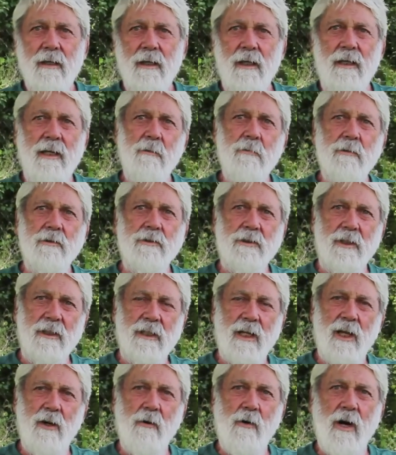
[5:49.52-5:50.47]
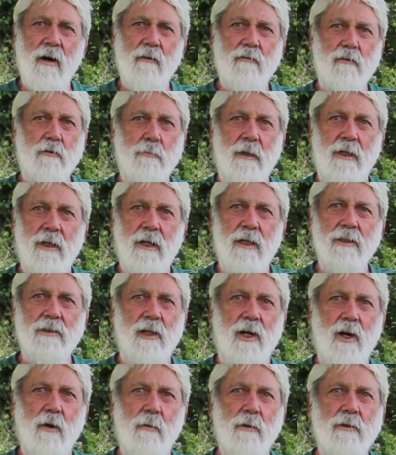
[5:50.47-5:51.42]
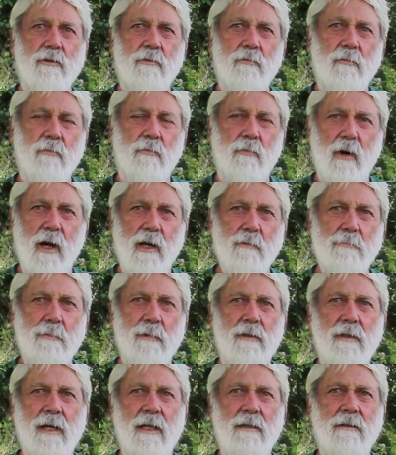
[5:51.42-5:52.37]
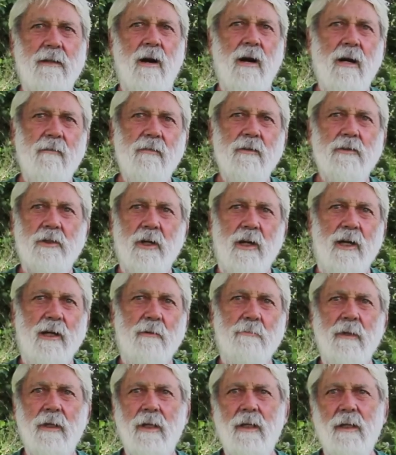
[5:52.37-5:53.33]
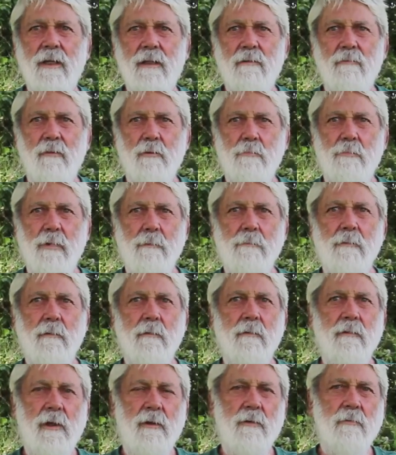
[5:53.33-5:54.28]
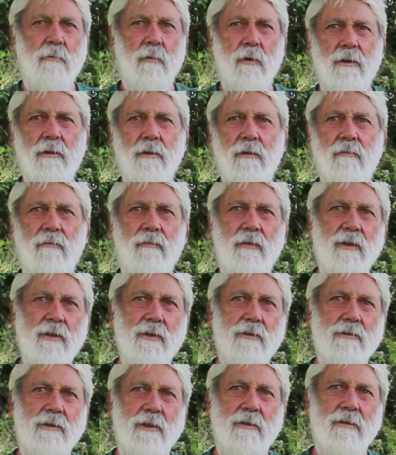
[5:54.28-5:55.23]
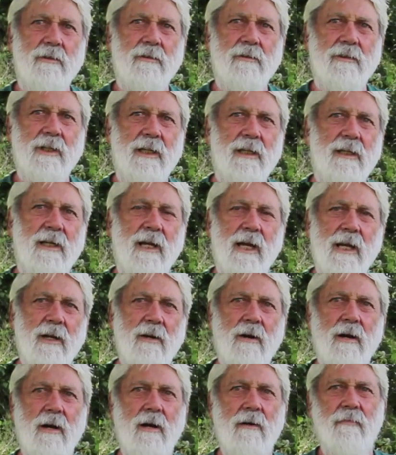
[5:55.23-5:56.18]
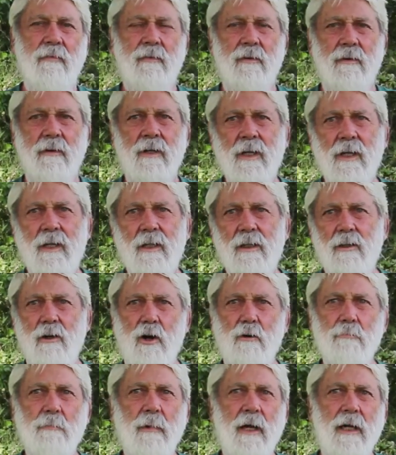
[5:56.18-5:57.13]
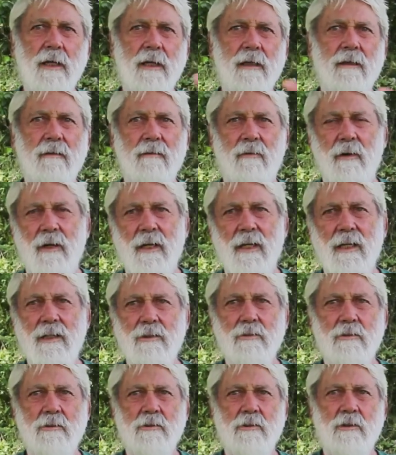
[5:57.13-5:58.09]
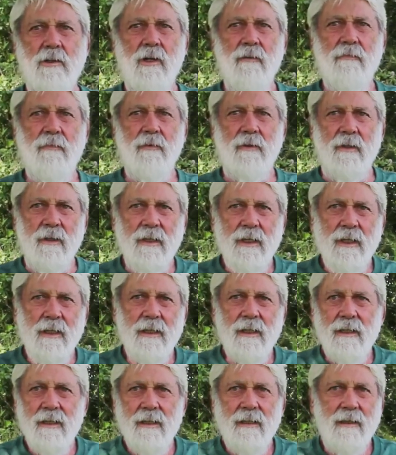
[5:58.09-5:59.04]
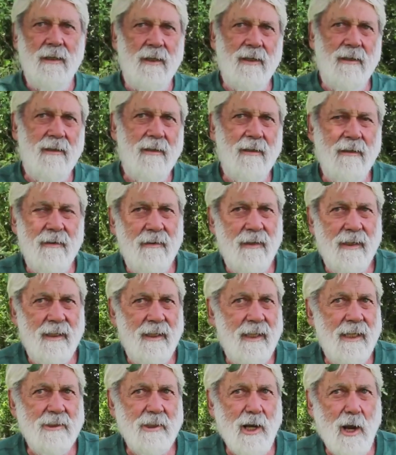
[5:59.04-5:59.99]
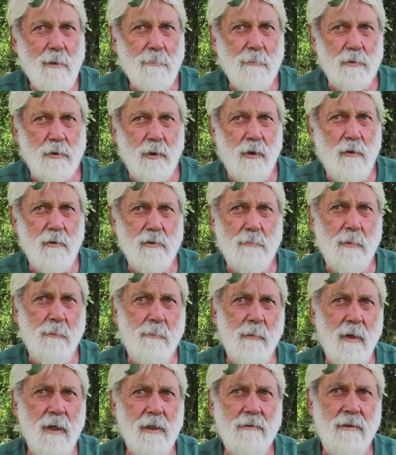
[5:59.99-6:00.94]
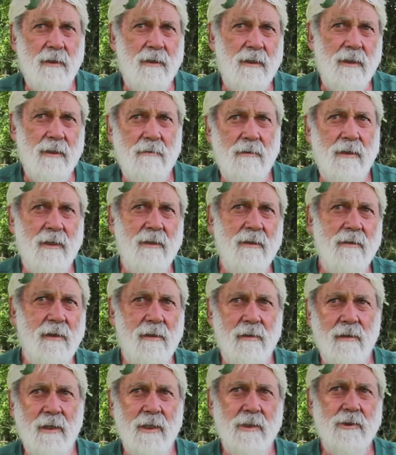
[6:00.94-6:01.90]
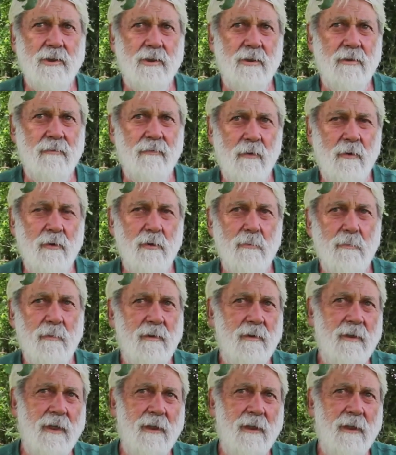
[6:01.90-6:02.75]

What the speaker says: and it was a Yellow Harvest because it always ripened at the harvest time, when people were out working the fields, either taking hay off or combining grains and stuff, and these apples would always be brought to the dinner and lunch or for them, and